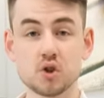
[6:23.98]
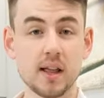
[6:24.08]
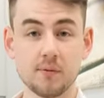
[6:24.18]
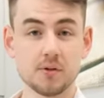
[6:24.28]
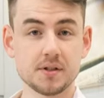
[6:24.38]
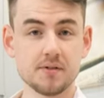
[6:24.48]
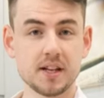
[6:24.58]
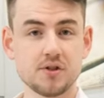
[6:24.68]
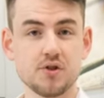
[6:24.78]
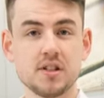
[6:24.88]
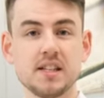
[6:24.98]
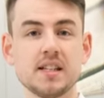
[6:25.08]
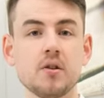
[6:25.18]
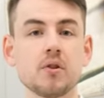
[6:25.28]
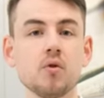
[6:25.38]
levels of attention to
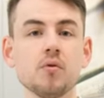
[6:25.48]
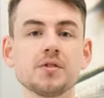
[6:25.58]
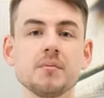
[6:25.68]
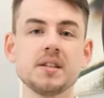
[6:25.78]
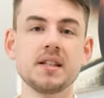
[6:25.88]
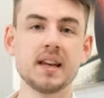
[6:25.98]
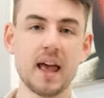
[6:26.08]
detail can also be seen